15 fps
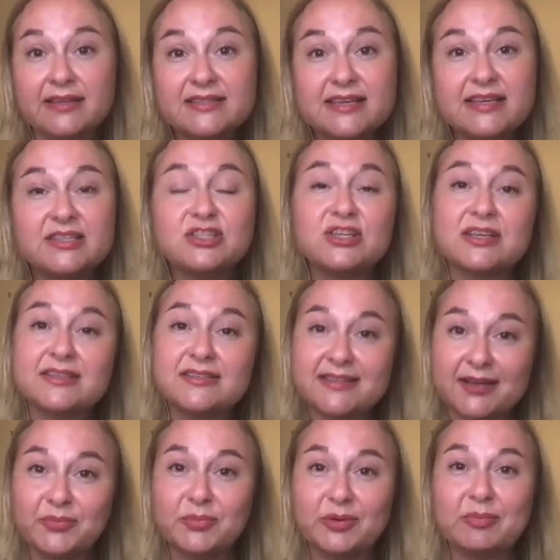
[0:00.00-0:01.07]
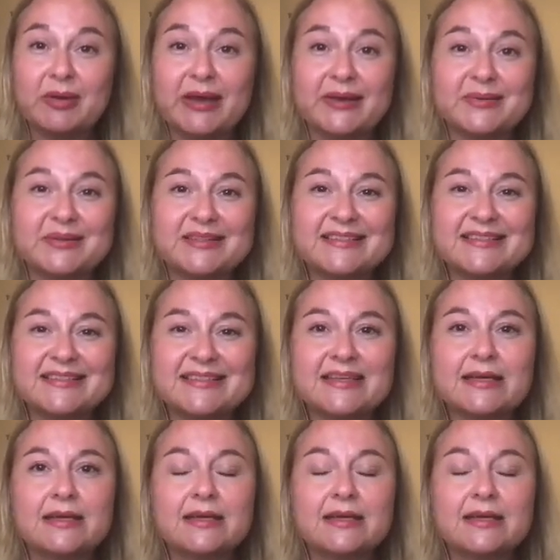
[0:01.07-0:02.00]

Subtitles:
teachers and with parents